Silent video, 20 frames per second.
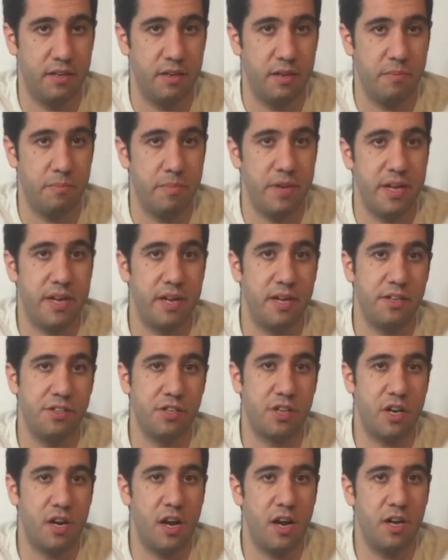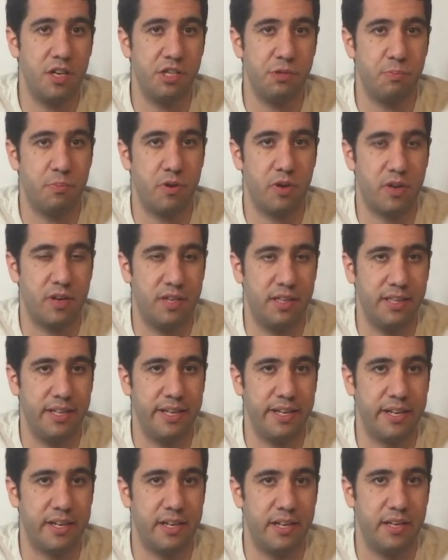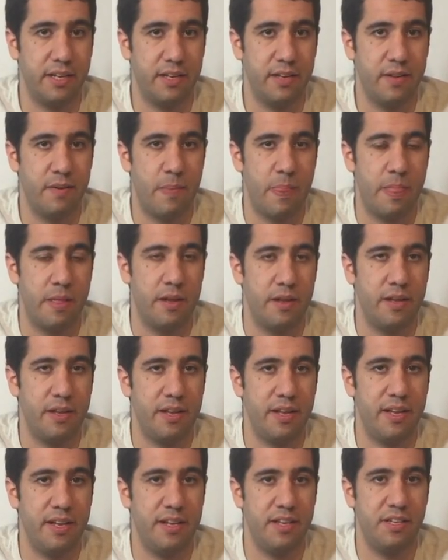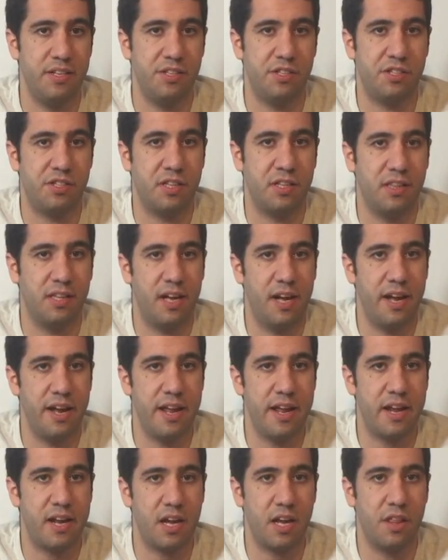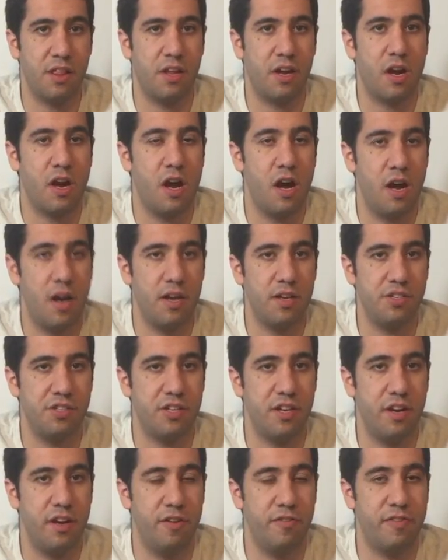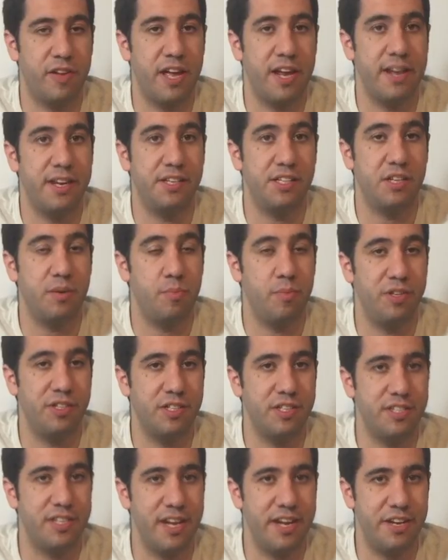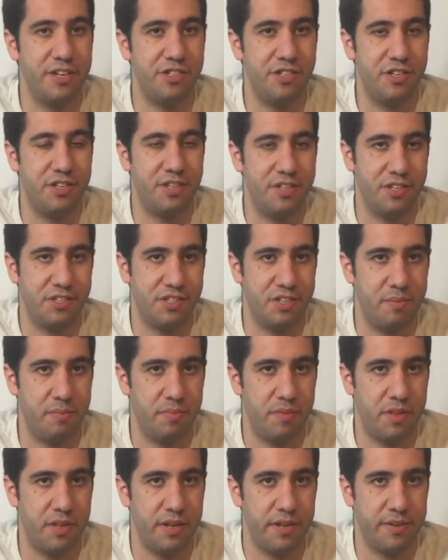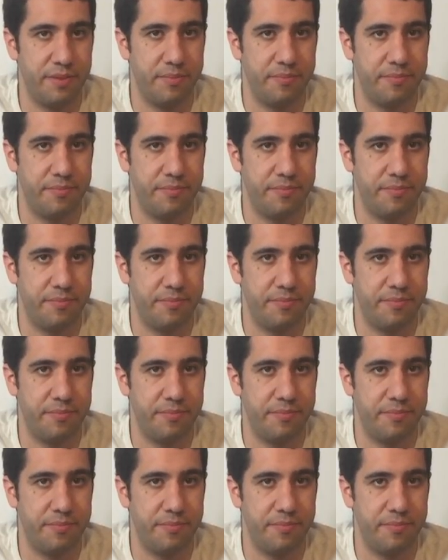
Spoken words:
because cost per click is like the cost of getting someone's attention to something,